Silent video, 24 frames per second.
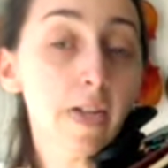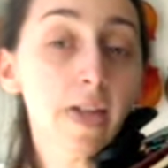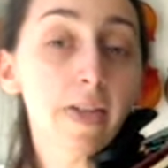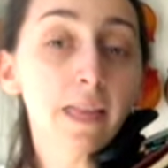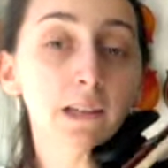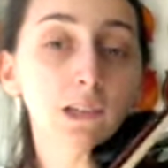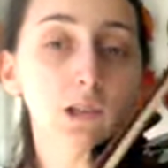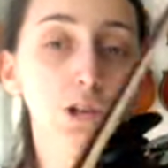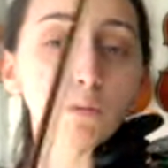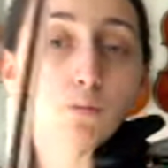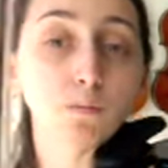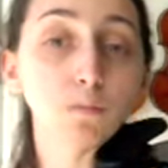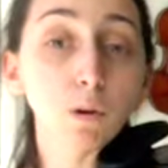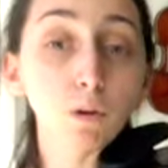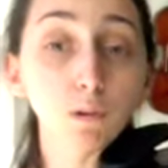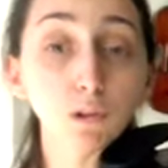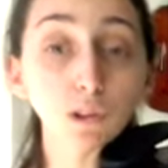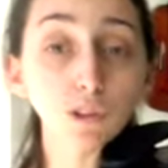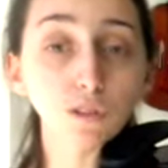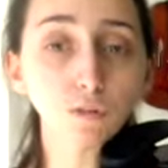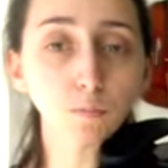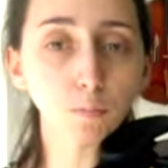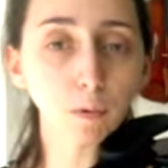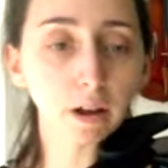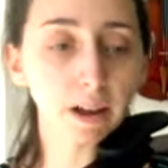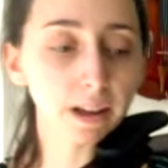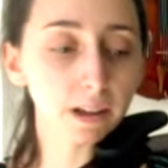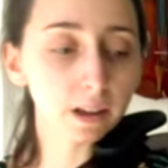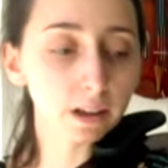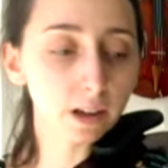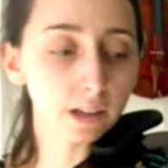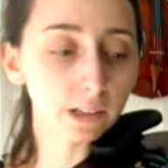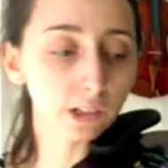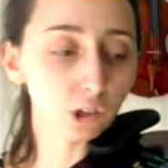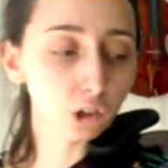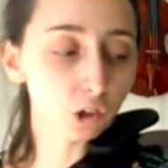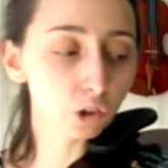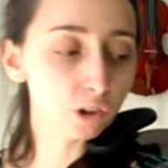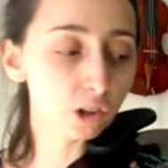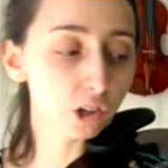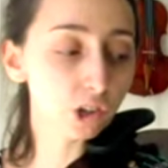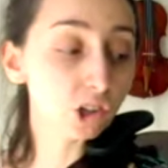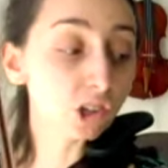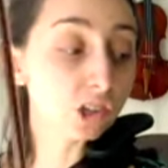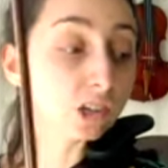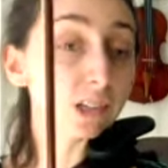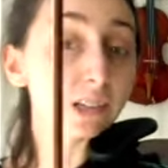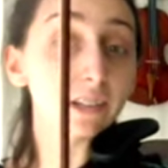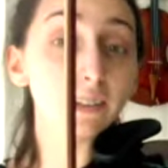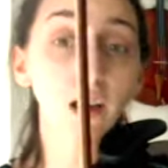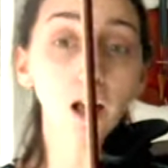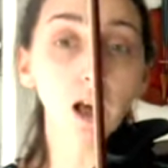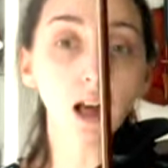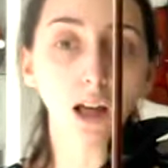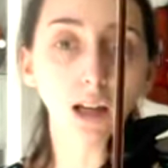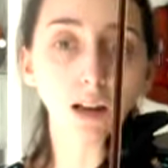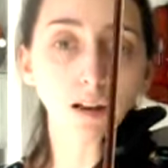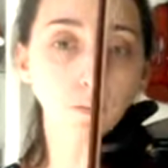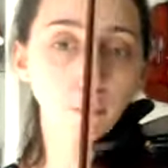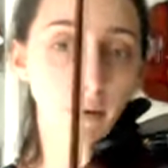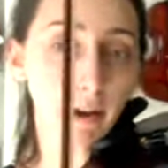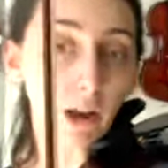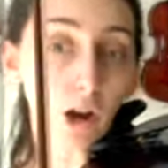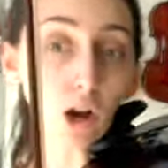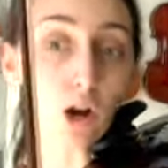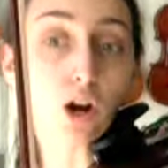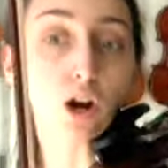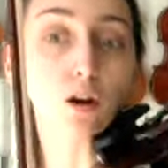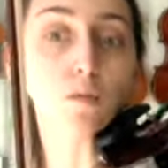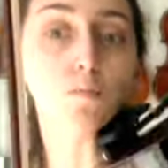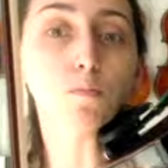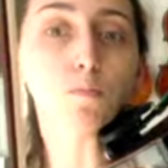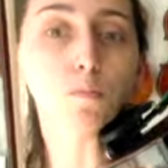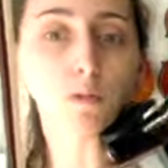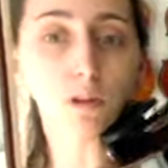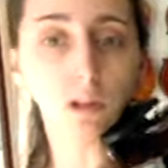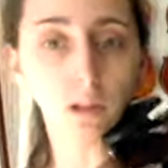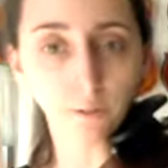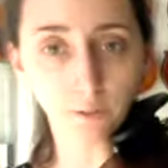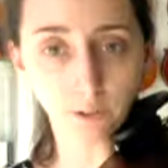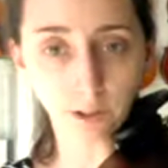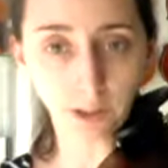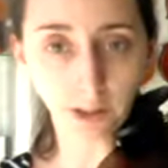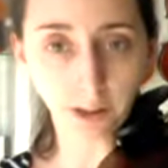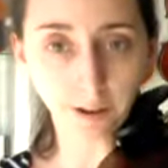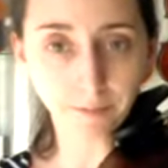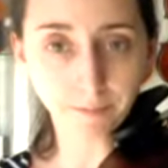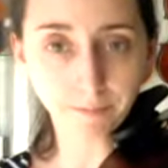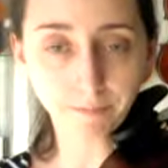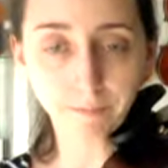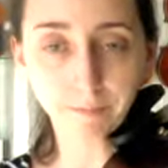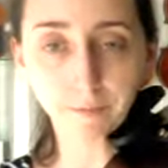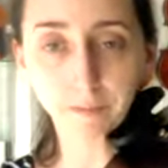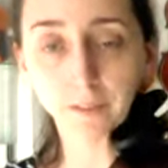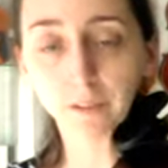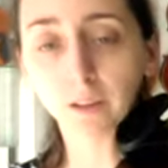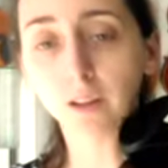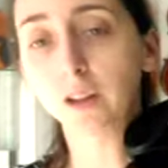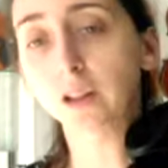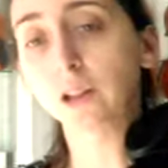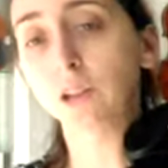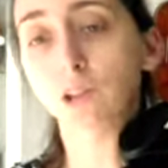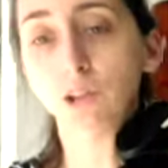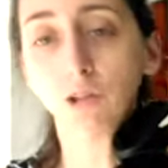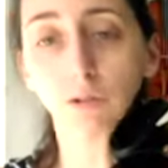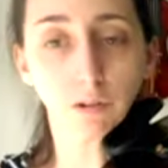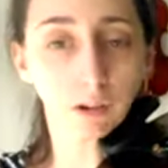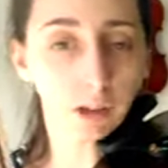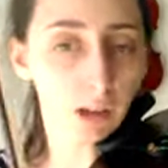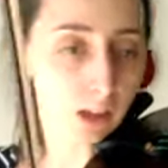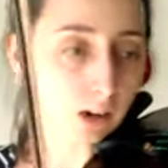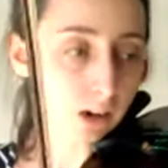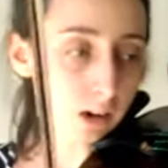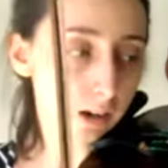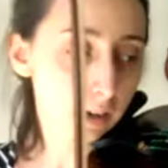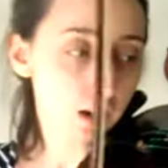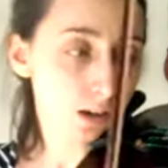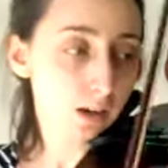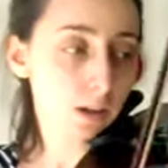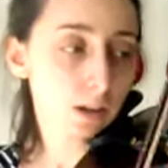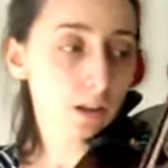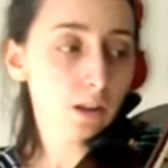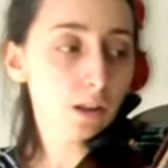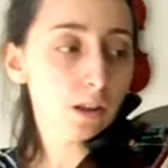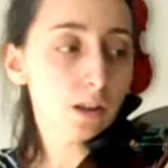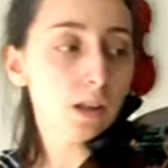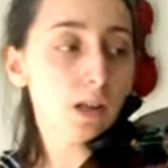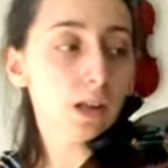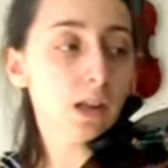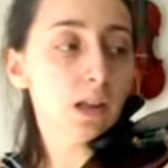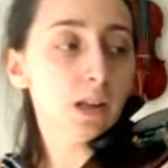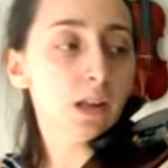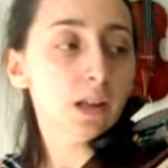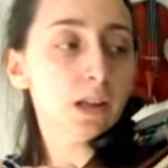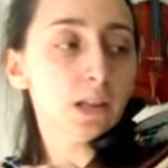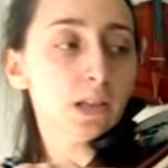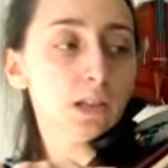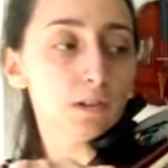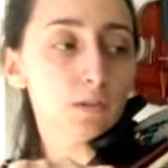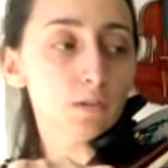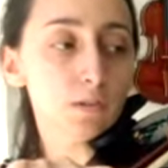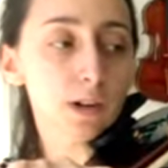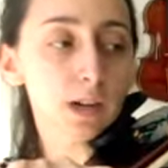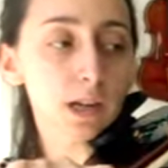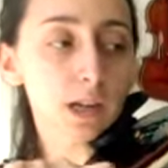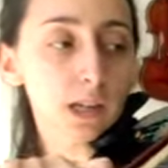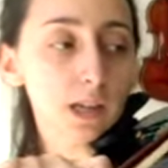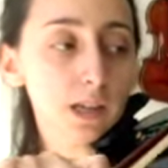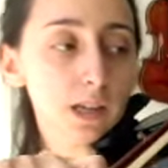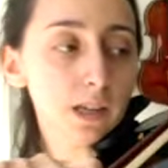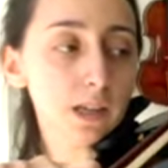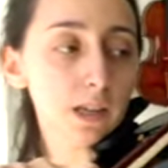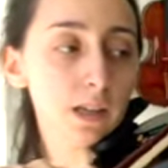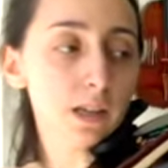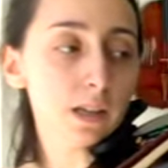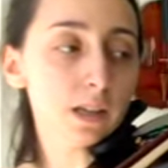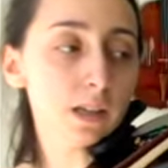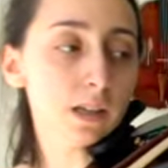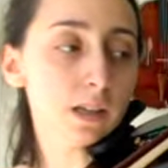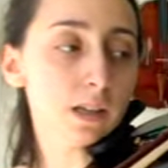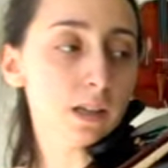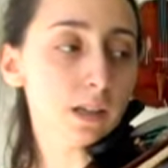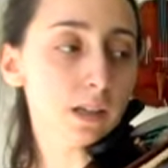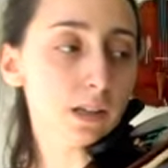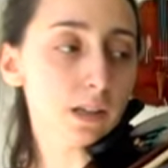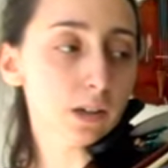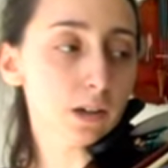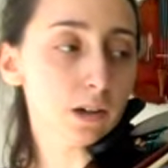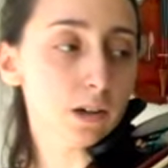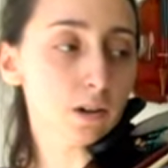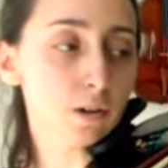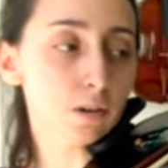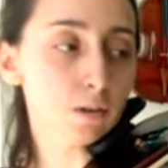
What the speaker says: So most of my concentration is on my arm lifting in. Let's do it again. So ready, go.